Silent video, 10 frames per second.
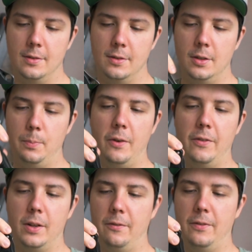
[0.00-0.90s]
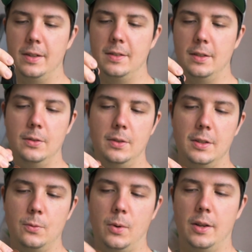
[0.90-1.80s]
So it perfectly fits into
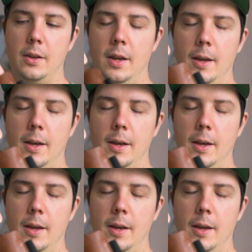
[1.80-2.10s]
this one.